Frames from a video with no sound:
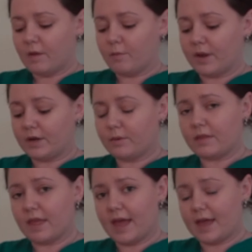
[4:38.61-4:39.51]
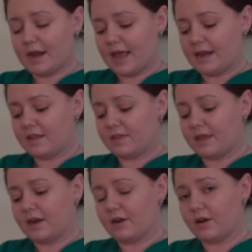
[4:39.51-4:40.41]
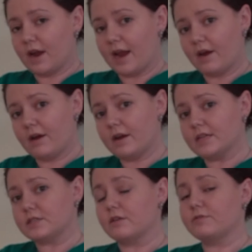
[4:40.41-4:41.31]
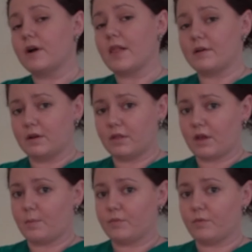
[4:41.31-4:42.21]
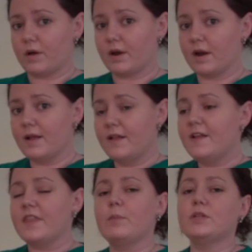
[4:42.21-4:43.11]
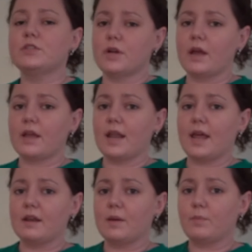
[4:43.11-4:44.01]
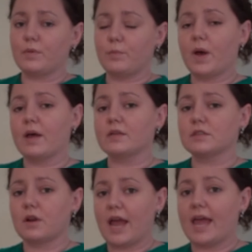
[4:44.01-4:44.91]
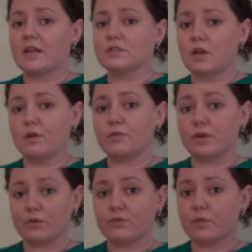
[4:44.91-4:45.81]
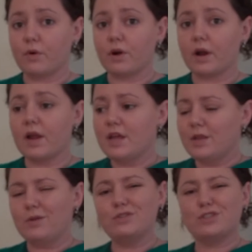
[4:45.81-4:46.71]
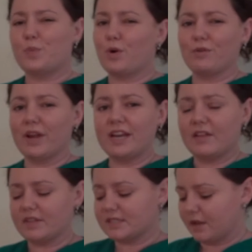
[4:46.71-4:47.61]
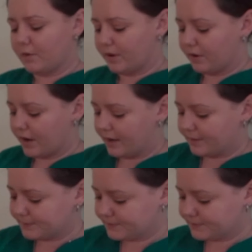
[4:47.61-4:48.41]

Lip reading: By doing that, anything in her hair is going to fall out into the cup of water. That means you're not going to end up with bugs or eggs all over your floor. You can just pour it right down the sink when you're done.